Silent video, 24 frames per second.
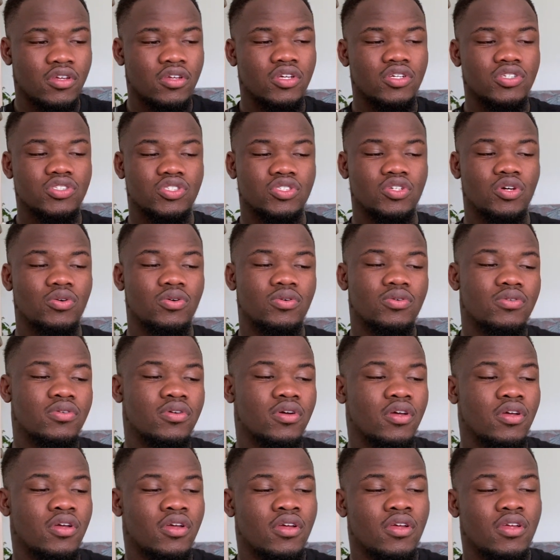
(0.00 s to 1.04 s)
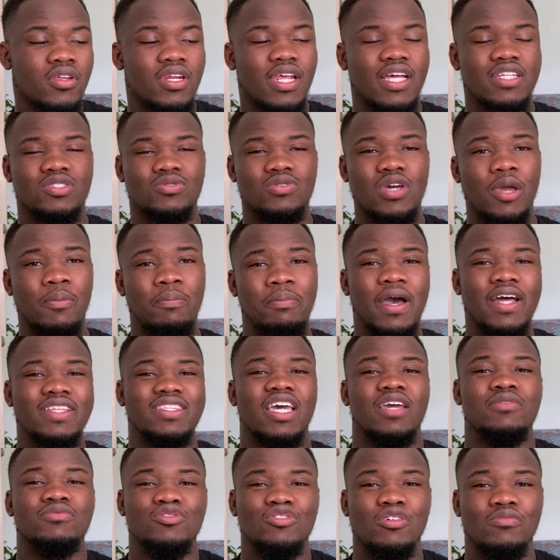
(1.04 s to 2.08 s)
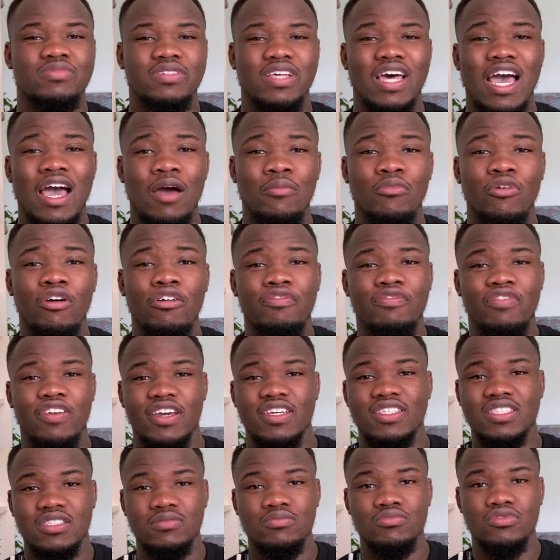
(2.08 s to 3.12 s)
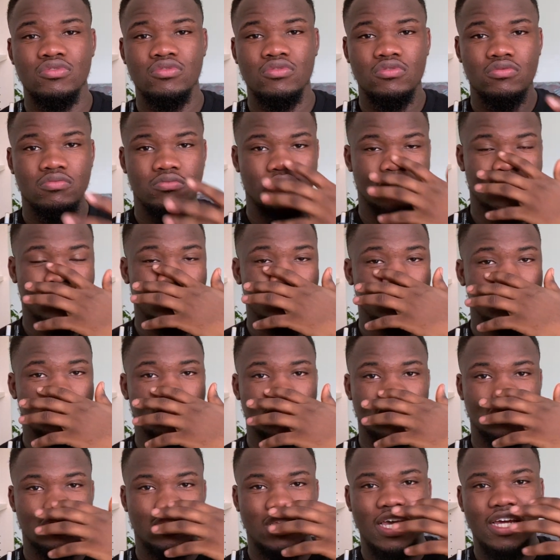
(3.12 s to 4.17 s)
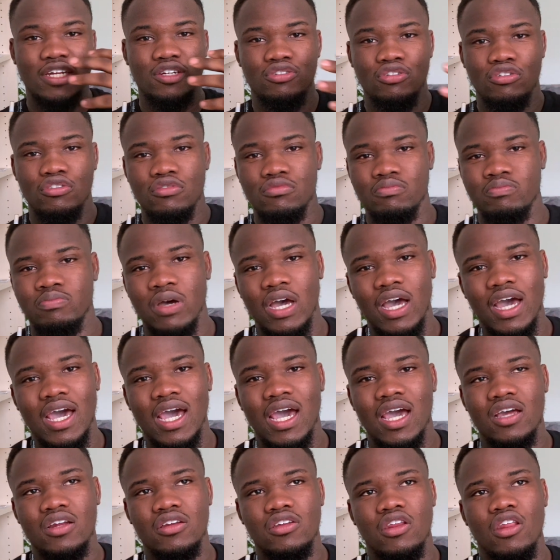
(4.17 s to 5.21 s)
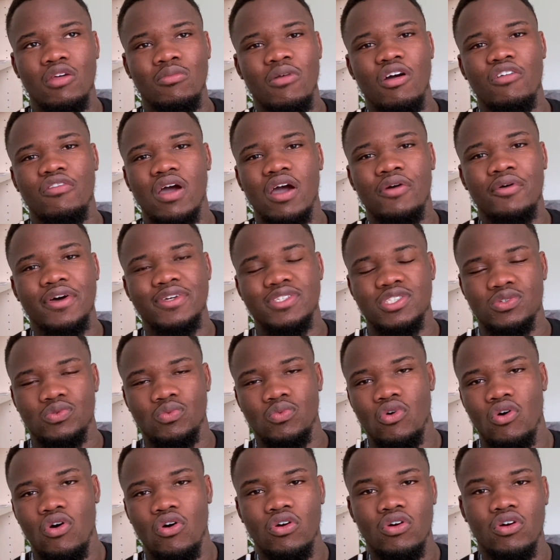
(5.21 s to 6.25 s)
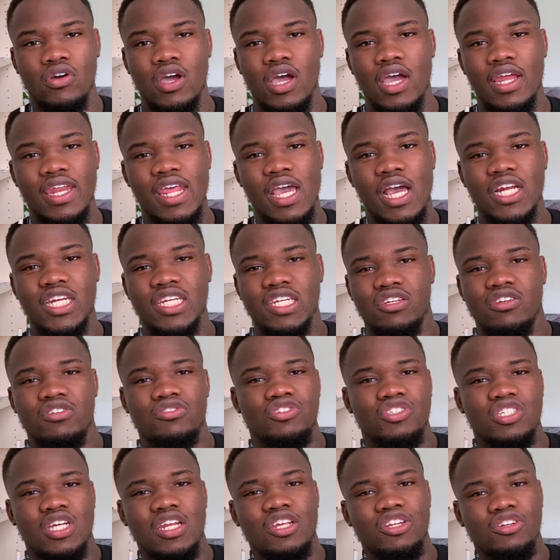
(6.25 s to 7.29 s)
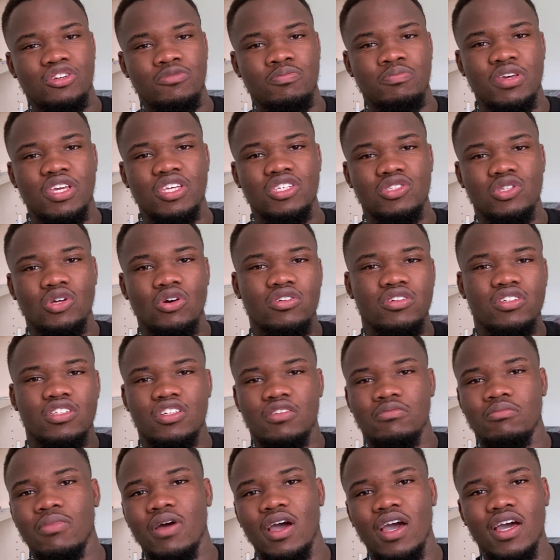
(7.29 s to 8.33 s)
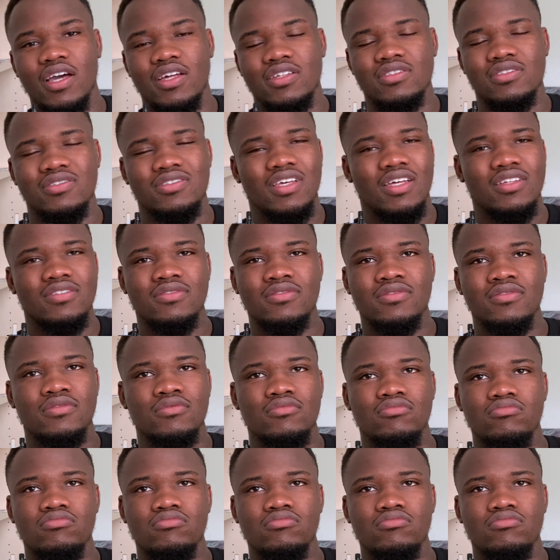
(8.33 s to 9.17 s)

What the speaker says: So that's why part-time jobs are more flexible, because they are done per the number of hours you work, and they are usually based on demands and